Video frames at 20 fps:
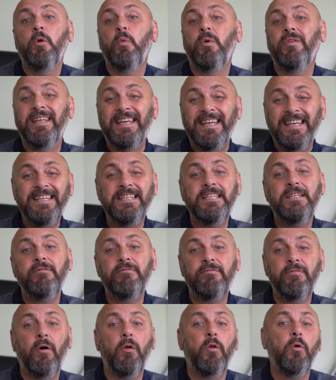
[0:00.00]
with easy to
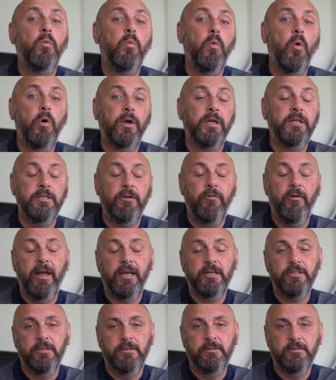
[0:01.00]
follow walking
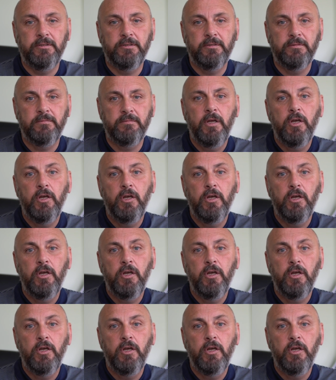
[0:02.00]
directions.